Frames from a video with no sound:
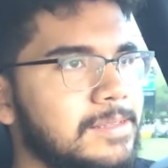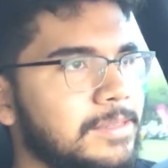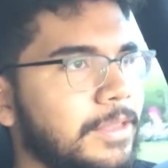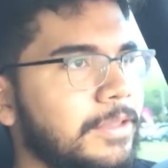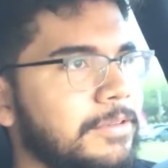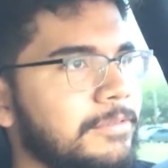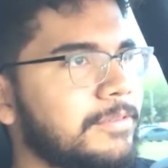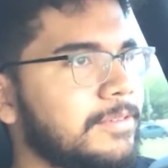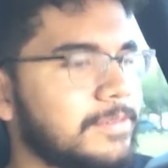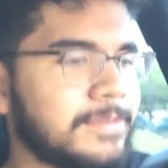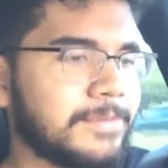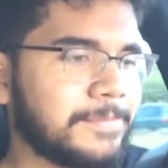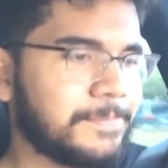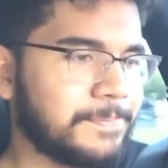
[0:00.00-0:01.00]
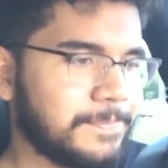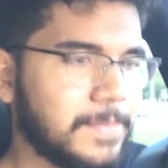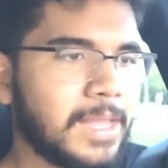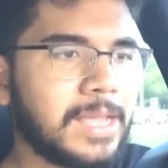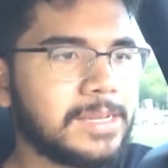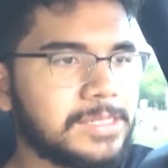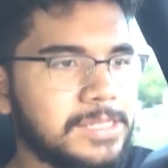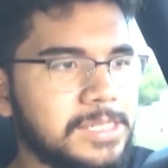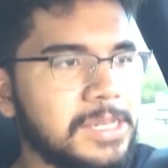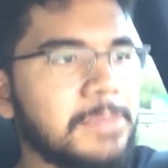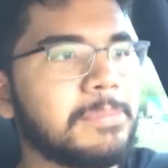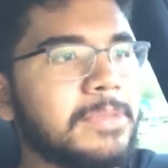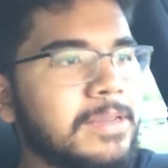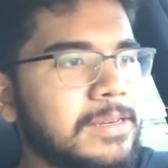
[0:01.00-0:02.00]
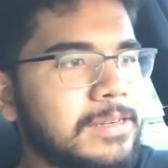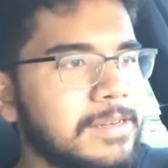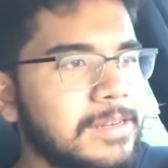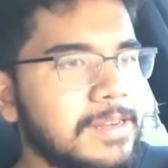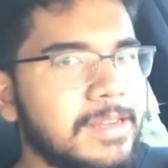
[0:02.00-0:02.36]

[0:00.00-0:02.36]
So she's up there.